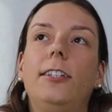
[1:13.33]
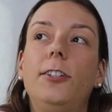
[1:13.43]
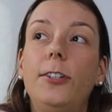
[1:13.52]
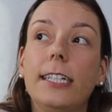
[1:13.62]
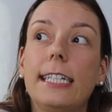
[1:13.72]

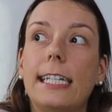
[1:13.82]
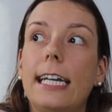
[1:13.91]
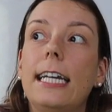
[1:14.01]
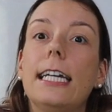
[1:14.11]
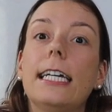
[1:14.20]
You can
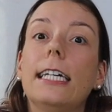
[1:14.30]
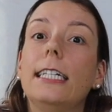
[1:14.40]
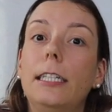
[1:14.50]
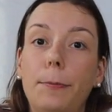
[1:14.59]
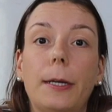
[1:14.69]
say
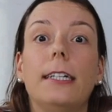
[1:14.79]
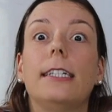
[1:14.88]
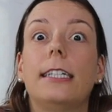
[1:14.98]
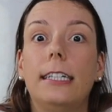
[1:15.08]
it depends.